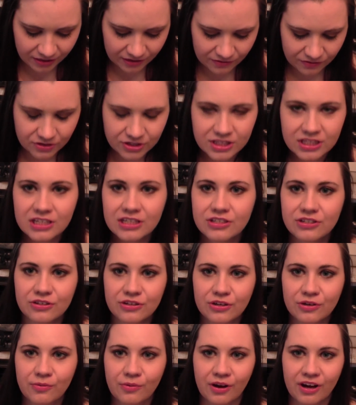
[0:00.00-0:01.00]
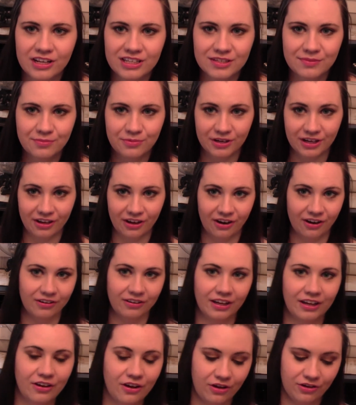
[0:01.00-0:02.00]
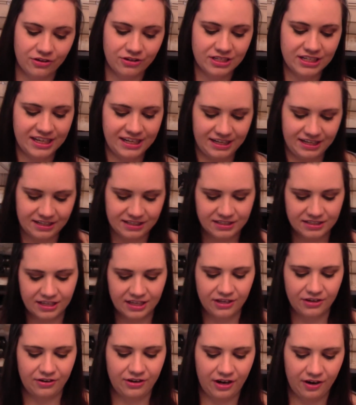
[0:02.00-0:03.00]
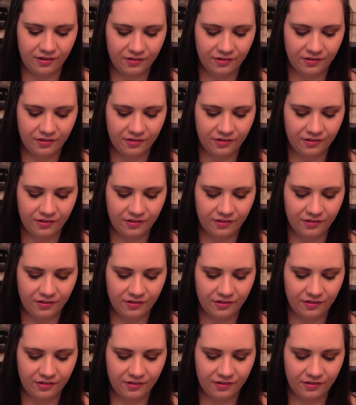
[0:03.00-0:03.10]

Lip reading: the first things you're going to want to bring are like all your tickets, like your